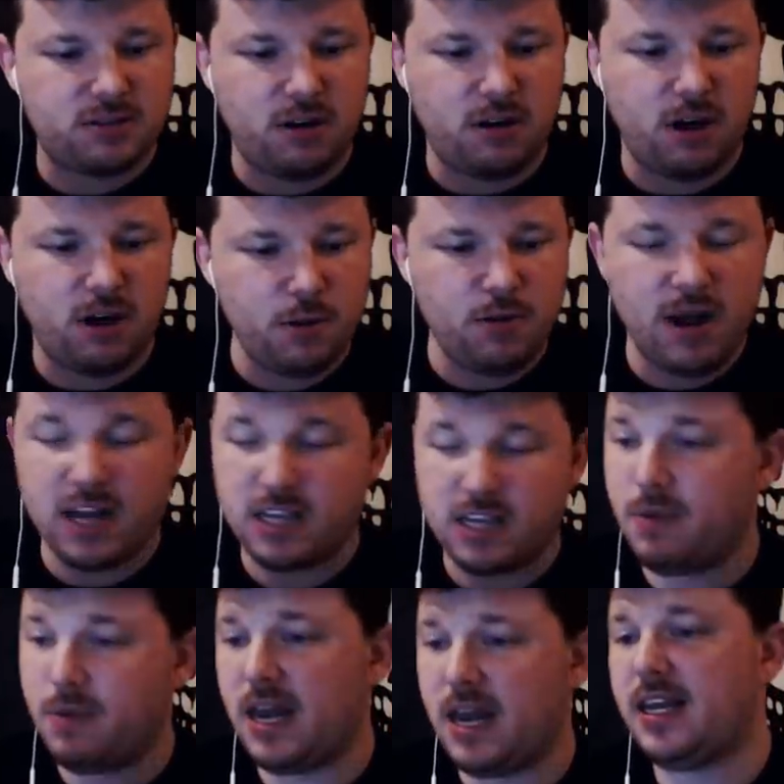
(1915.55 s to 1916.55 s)
so I hope you guys
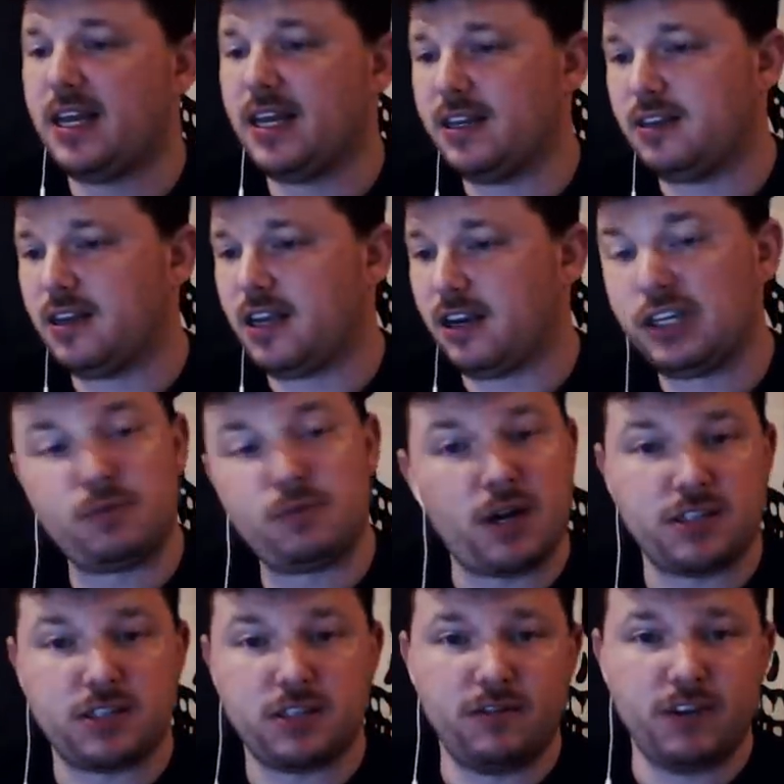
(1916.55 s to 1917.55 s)
made it in, at least
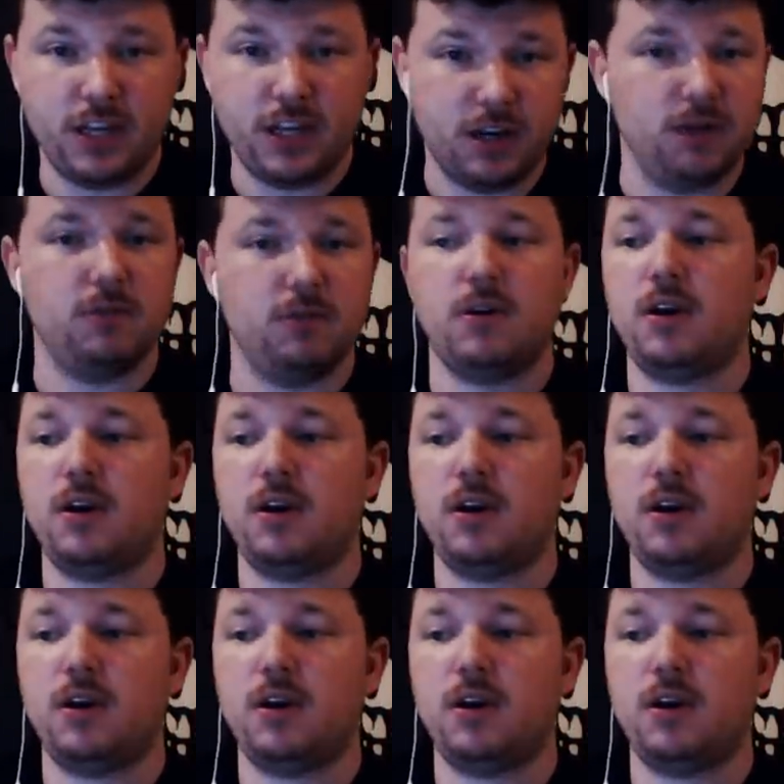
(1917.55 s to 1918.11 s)
watching the video.